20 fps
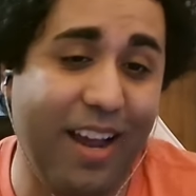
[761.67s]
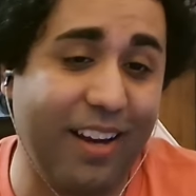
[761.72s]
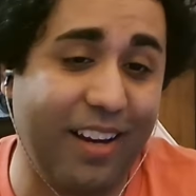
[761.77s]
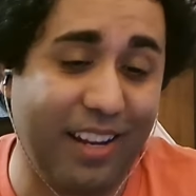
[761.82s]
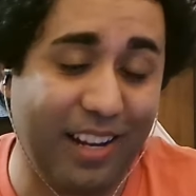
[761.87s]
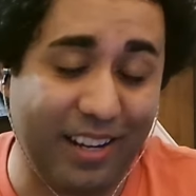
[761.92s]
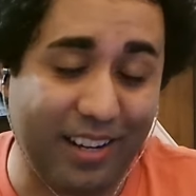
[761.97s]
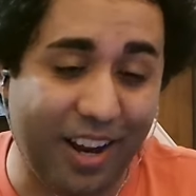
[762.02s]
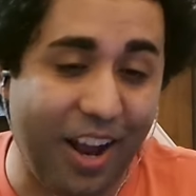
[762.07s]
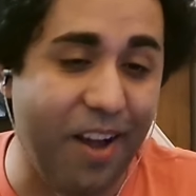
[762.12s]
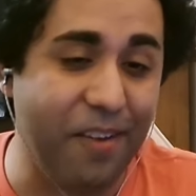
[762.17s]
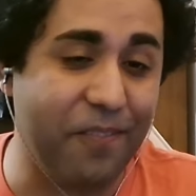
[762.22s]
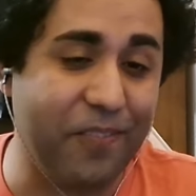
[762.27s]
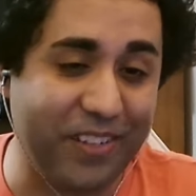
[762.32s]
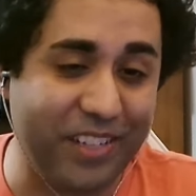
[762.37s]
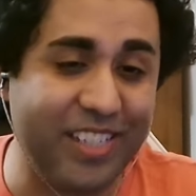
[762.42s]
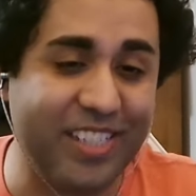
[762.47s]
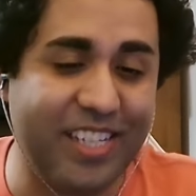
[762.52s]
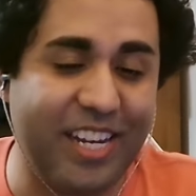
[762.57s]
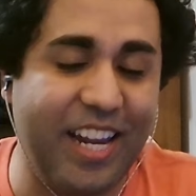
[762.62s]
can
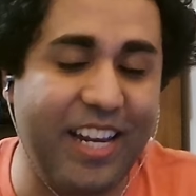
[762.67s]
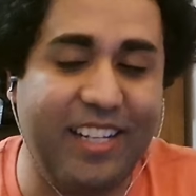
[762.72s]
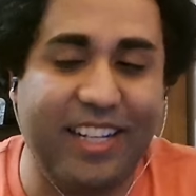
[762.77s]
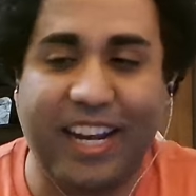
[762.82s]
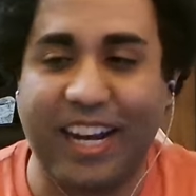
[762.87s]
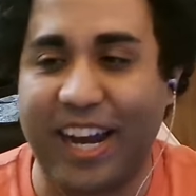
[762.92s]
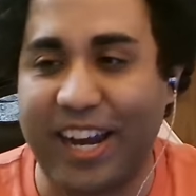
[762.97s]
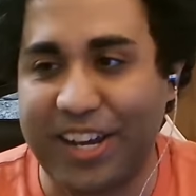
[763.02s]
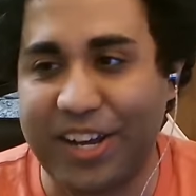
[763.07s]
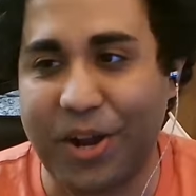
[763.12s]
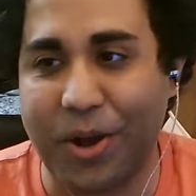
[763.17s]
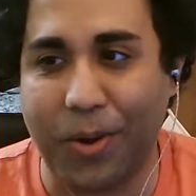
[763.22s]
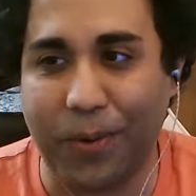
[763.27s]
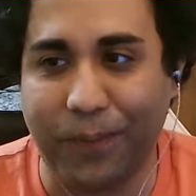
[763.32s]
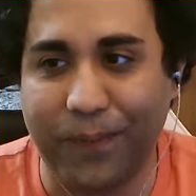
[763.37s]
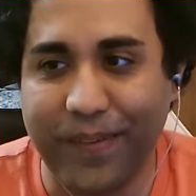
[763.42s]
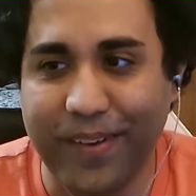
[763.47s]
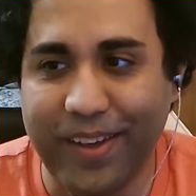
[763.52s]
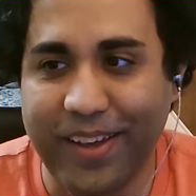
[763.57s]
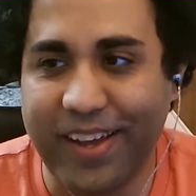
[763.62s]
confidently say that I
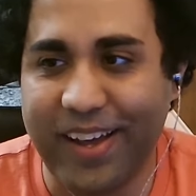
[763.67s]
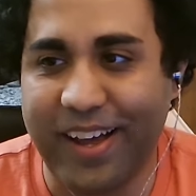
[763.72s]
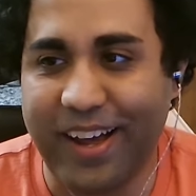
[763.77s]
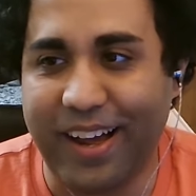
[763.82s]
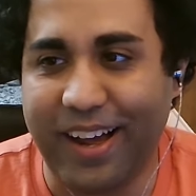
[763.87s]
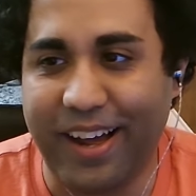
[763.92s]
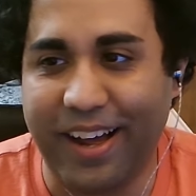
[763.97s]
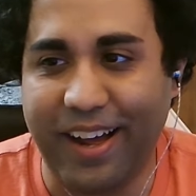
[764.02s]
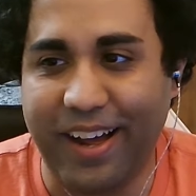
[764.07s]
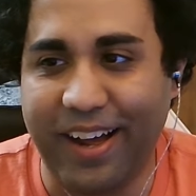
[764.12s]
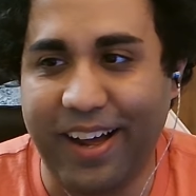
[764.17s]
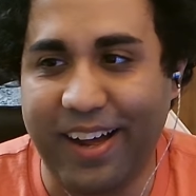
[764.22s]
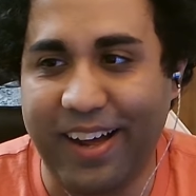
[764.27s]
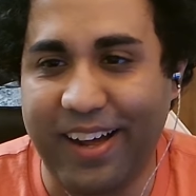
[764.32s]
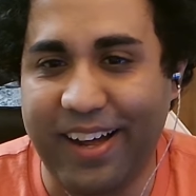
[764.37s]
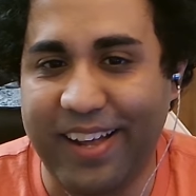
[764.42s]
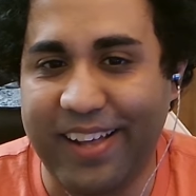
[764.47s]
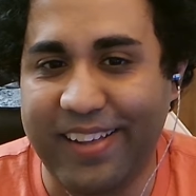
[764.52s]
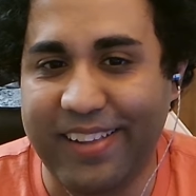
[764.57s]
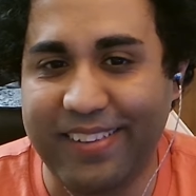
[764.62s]
know.
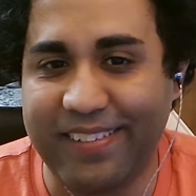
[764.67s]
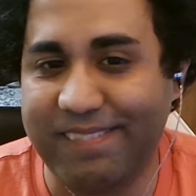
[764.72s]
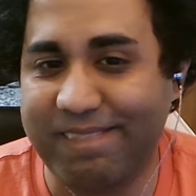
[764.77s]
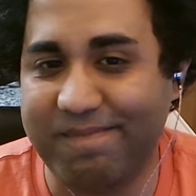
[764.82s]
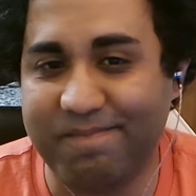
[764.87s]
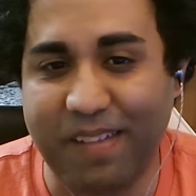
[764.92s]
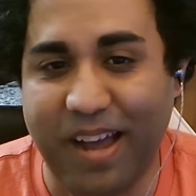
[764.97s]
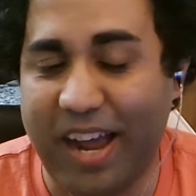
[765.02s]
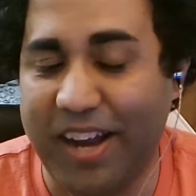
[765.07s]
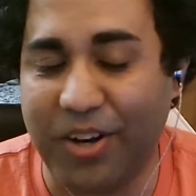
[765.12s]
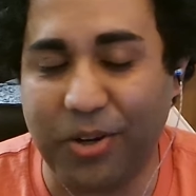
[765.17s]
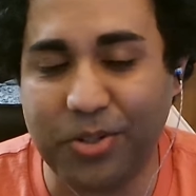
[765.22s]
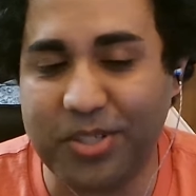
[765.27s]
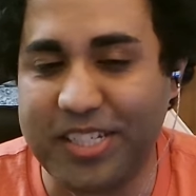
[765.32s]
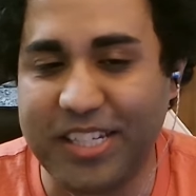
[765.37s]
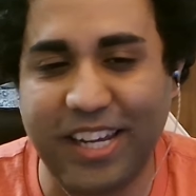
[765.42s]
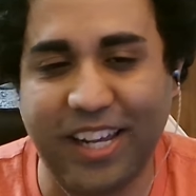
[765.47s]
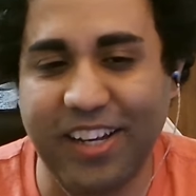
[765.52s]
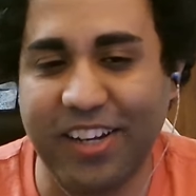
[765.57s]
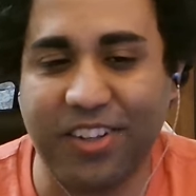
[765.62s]
I don't
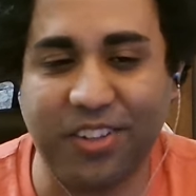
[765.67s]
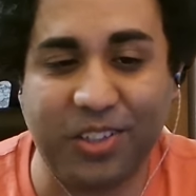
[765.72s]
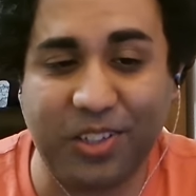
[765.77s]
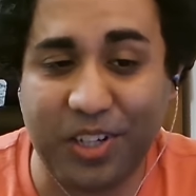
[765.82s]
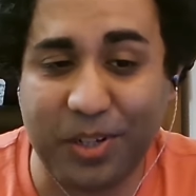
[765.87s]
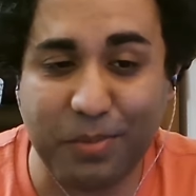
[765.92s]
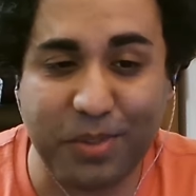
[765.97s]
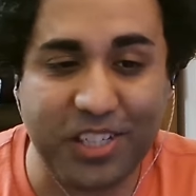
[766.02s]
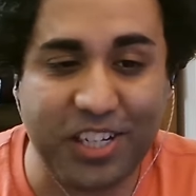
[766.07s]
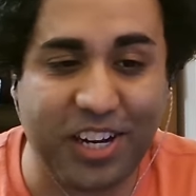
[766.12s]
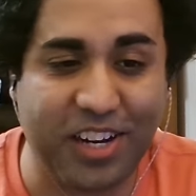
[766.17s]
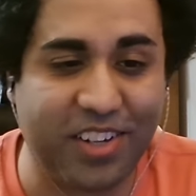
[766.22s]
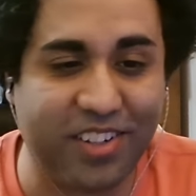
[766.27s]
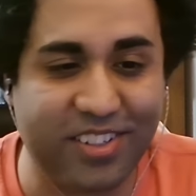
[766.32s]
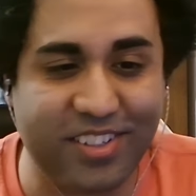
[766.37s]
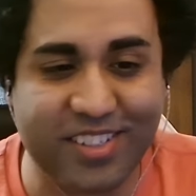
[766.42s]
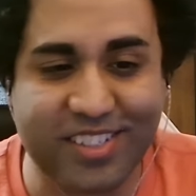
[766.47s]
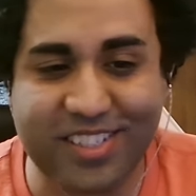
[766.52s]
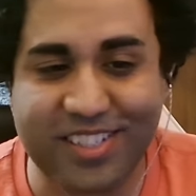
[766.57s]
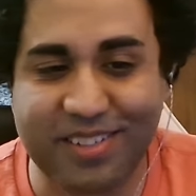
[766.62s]
see any other
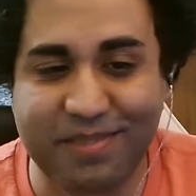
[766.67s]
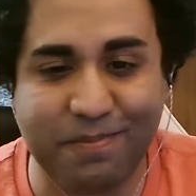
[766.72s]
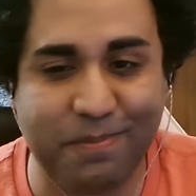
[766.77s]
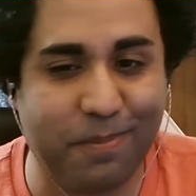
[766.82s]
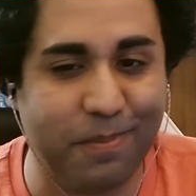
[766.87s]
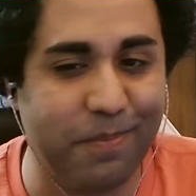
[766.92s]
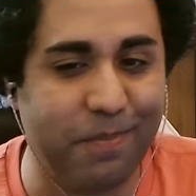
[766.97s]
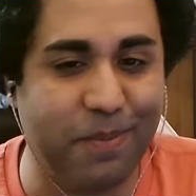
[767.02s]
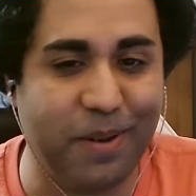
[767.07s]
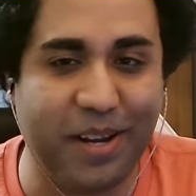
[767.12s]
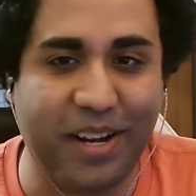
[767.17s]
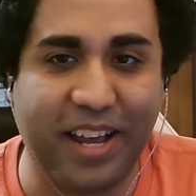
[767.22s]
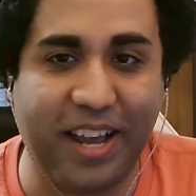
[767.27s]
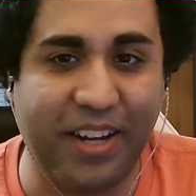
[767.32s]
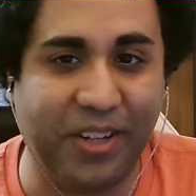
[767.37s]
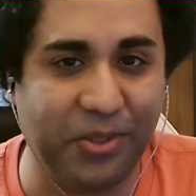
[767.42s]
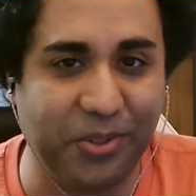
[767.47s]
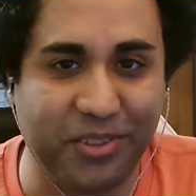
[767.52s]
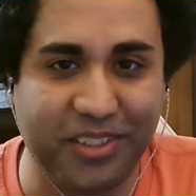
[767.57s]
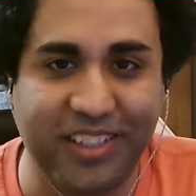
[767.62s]
imitators, but I
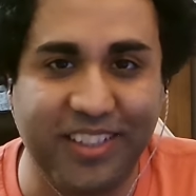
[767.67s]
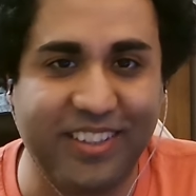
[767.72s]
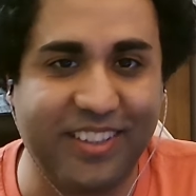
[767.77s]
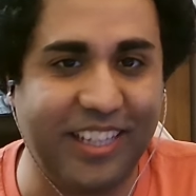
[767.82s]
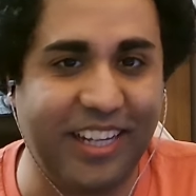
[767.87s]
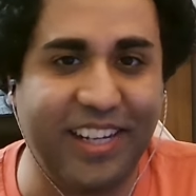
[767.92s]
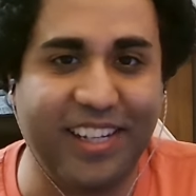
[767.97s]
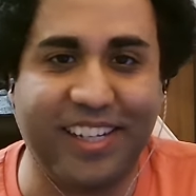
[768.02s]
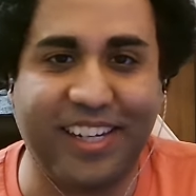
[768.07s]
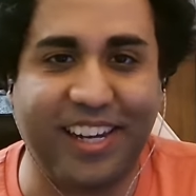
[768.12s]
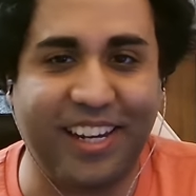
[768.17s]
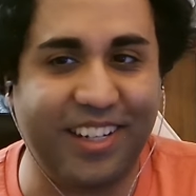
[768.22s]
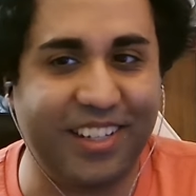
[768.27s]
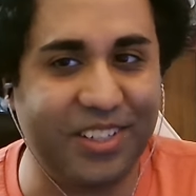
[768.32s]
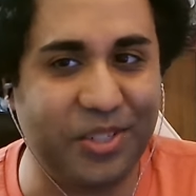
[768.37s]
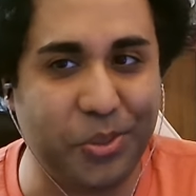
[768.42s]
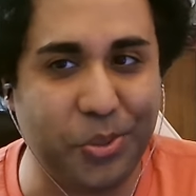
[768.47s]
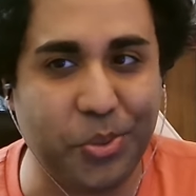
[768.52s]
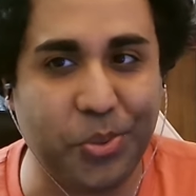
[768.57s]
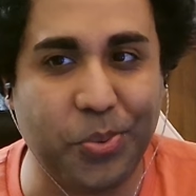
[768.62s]
don't think they
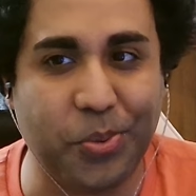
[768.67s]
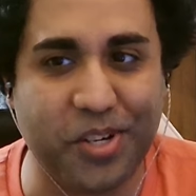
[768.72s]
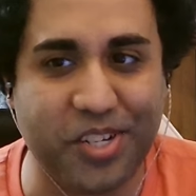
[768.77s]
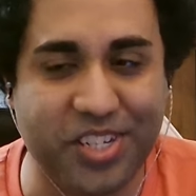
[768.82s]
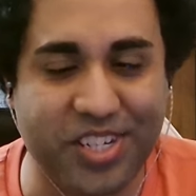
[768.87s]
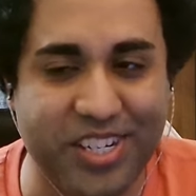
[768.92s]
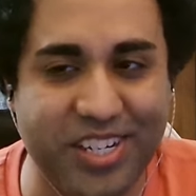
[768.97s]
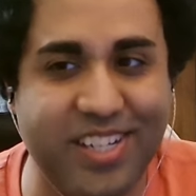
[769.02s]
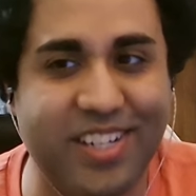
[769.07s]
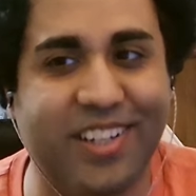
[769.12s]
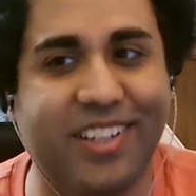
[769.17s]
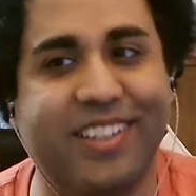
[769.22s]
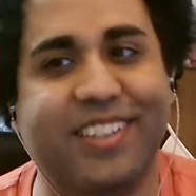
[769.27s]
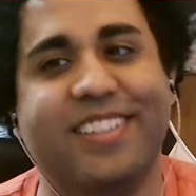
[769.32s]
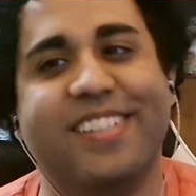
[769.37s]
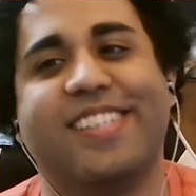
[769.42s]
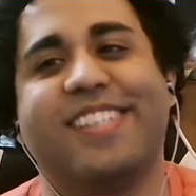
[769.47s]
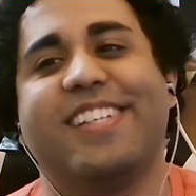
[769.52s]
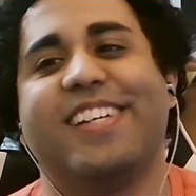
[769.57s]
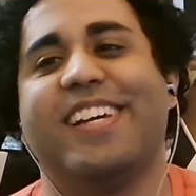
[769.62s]
can do what she
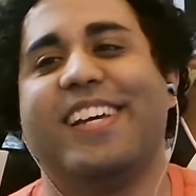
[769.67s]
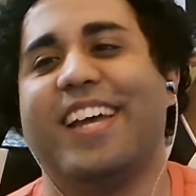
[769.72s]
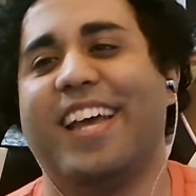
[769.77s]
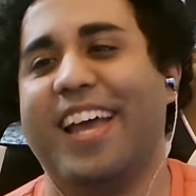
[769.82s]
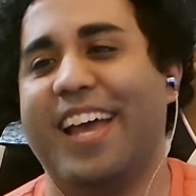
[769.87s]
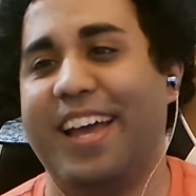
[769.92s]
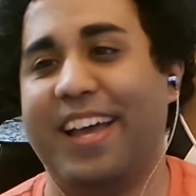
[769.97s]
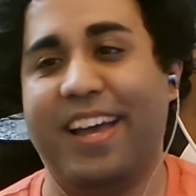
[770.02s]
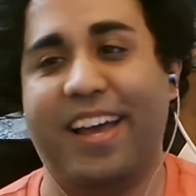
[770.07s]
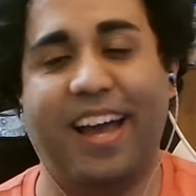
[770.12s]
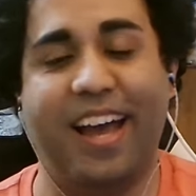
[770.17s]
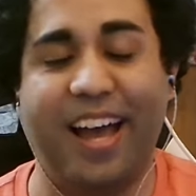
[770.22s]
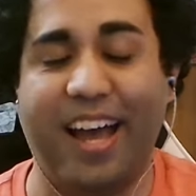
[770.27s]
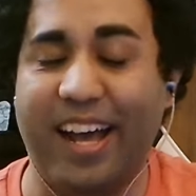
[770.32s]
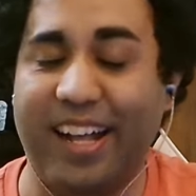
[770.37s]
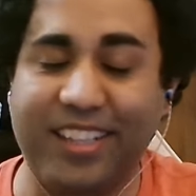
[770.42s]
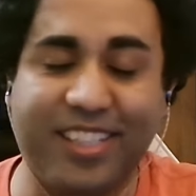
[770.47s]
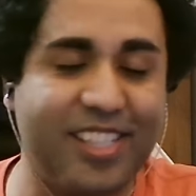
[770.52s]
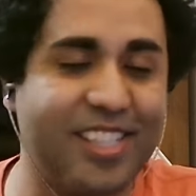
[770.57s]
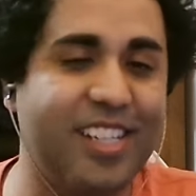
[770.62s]
does.
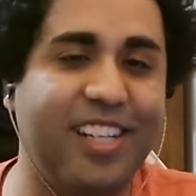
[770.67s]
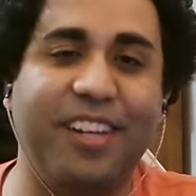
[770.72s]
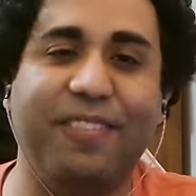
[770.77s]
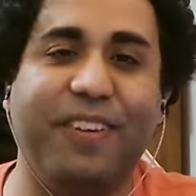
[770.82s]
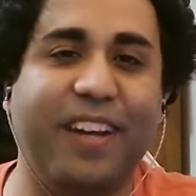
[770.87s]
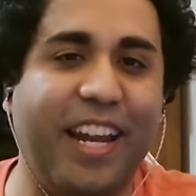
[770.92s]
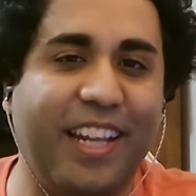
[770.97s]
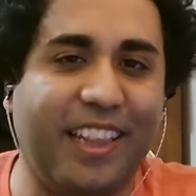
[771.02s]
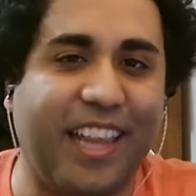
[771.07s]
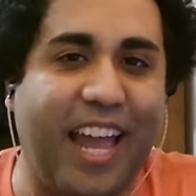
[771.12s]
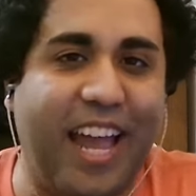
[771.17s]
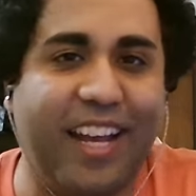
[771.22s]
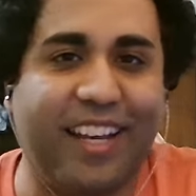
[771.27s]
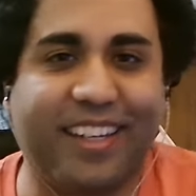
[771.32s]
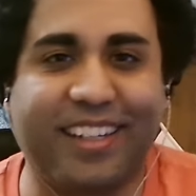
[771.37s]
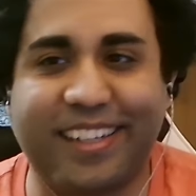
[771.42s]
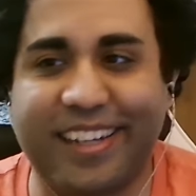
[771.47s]
I'll just leave it at that.